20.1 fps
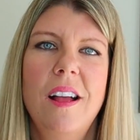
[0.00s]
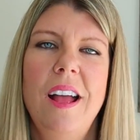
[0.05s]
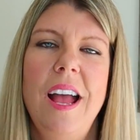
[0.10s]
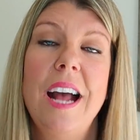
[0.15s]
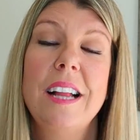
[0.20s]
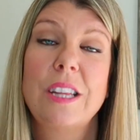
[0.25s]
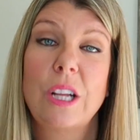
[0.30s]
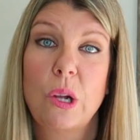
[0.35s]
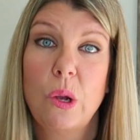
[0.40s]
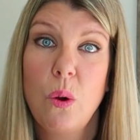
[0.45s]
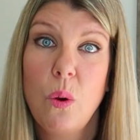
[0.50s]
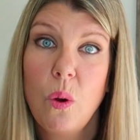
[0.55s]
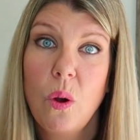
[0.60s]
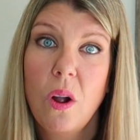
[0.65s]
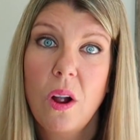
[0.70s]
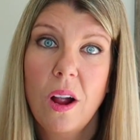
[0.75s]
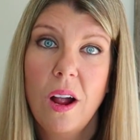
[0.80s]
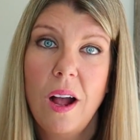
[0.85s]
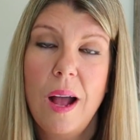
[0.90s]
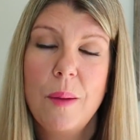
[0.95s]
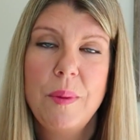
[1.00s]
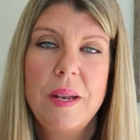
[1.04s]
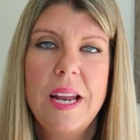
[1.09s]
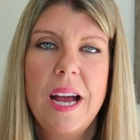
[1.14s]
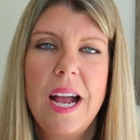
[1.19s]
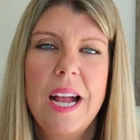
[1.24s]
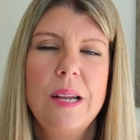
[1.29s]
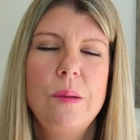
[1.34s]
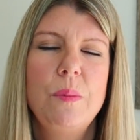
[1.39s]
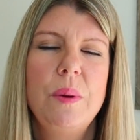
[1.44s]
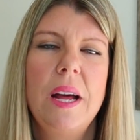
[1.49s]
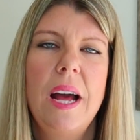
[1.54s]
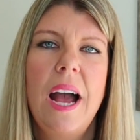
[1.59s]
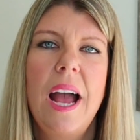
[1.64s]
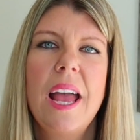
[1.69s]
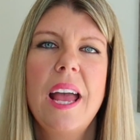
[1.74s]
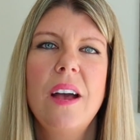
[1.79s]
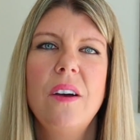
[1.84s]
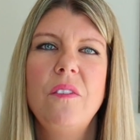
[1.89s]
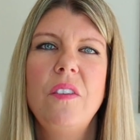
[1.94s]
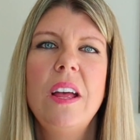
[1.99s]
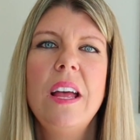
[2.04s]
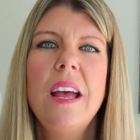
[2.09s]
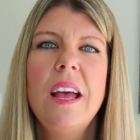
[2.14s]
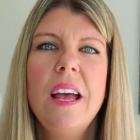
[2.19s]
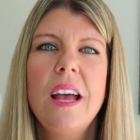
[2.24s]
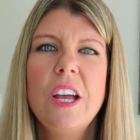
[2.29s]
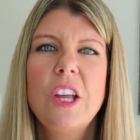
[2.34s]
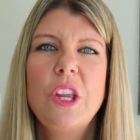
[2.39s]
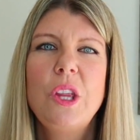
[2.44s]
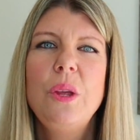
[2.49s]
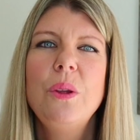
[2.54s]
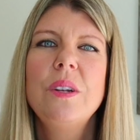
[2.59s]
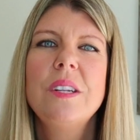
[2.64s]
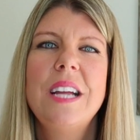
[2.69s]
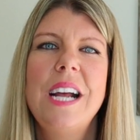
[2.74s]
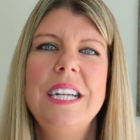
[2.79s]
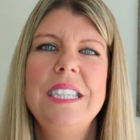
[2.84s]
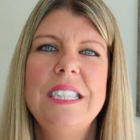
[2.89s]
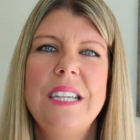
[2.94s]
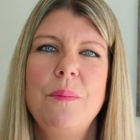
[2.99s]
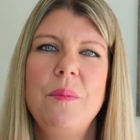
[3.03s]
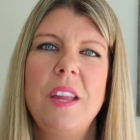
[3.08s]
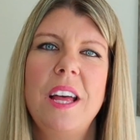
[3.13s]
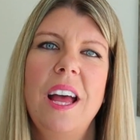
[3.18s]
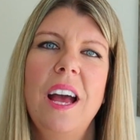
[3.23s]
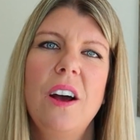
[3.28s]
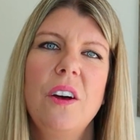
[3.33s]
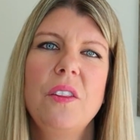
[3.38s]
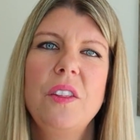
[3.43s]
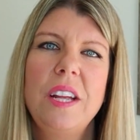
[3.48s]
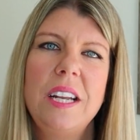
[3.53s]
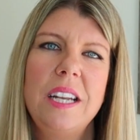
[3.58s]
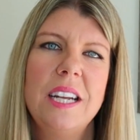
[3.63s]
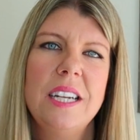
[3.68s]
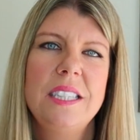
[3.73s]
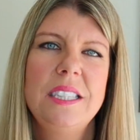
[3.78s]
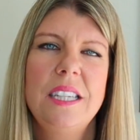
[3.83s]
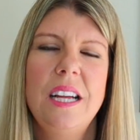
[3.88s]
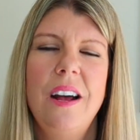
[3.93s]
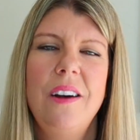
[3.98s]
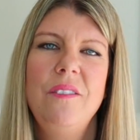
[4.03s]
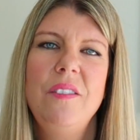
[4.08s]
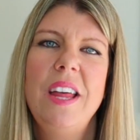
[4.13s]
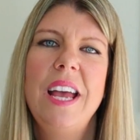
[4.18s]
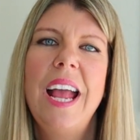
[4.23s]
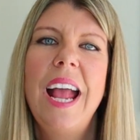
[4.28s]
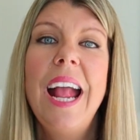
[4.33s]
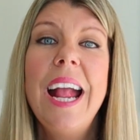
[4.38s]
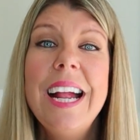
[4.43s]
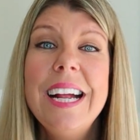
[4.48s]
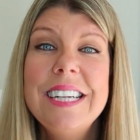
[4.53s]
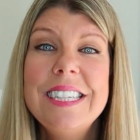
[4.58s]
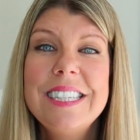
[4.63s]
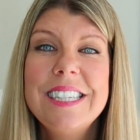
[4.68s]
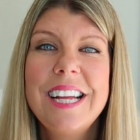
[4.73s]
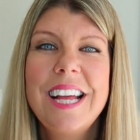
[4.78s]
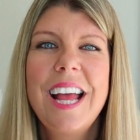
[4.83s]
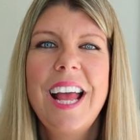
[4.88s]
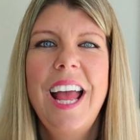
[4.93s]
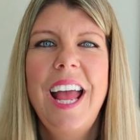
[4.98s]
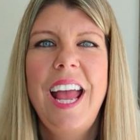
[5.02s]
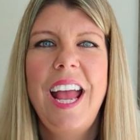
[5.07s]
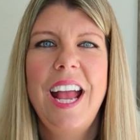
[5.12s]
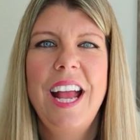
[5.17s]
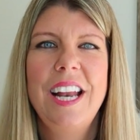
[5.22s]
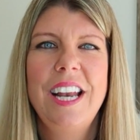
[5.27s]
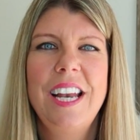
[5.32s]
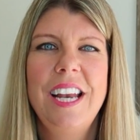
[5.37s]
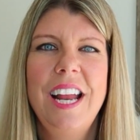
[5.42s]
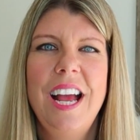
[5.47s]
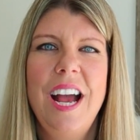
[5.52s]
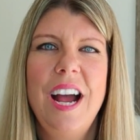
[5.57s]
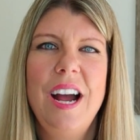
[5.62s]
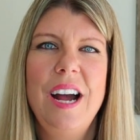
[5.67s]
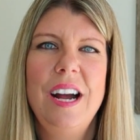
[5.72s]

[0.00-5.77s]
at the core I'm a 9, but I have utilized some of the healthiness of the 8 and